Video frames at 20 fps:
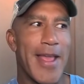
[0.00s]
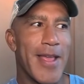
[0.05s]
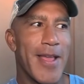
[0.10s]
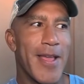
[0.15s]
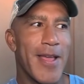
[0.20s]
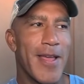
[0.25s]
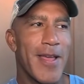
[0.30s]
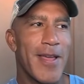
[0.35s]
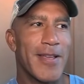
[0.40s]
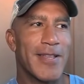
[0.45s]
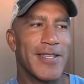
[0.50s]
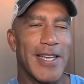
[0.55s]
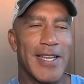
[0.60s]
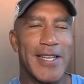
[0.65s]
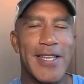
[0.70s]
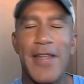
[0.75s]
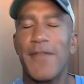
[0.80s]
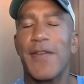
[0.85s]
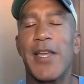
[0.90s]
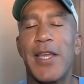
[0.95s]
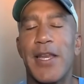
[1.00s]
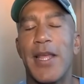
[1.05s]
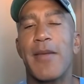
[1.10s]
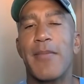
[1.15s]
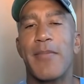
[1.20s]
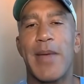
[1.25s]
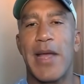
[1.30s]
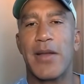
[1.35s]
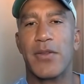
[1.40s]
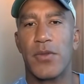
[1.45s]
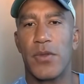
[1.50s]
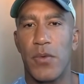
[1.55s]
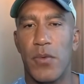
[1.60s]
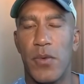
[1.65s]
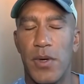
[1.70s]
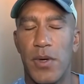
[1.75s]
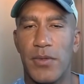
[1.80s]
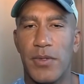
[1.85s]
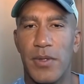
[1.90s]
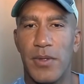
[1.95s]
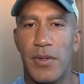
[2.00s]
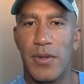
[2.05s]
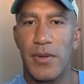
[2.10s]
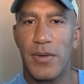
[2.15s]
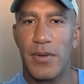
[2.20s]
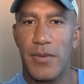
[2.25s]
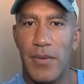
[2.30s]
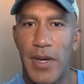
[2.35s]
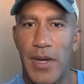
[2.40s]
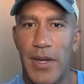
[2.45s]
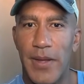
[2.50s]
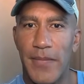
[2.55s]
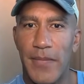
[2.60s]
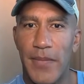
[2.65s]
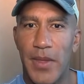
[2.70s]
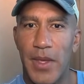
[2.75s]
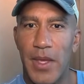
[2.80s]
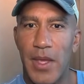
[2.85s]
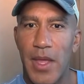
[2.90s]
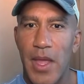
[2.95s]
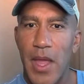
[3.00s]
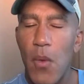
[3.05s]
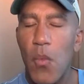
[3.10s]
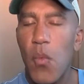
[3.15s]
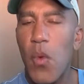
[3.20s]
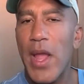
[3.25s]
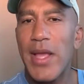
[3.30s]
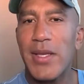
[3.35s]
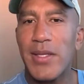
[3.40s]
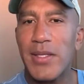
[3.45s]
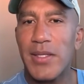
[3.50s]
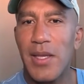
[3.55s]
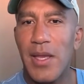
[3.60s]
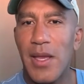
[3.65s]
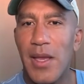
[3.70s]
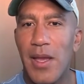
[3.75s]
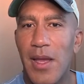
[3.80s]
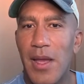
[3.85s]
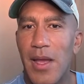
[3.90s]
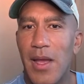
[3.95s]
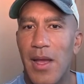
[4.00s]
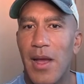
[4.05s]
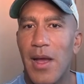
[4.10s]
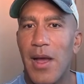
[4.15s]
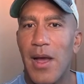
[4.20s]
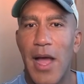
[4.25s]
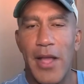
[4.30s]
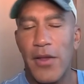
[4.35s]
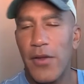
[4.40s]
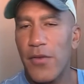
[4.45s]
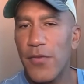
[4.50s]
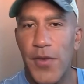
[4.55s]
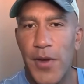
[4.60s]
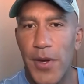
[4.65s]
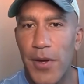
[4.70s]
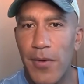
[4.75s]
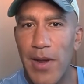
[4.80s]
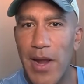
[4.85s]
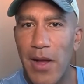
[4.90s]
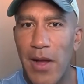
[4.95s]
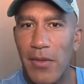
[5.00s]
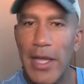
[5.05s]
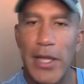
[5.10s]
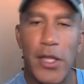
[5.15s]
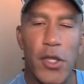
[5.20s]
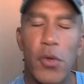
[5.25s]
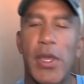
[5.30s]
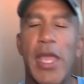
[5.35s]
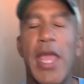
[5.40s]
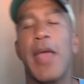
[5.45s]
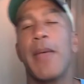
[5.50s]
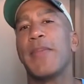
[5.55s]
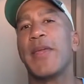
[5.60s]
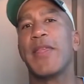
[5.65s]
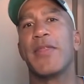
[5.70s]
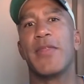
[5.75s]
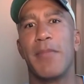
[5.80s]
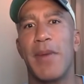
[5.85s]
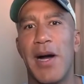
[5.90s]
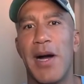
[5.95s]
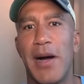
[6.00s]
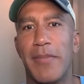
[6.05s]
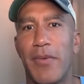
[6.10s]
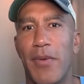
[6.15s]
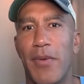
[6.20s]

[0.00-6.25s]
a significant impact on the world, right? In ways I couldn't figure it out. Like you can't beat the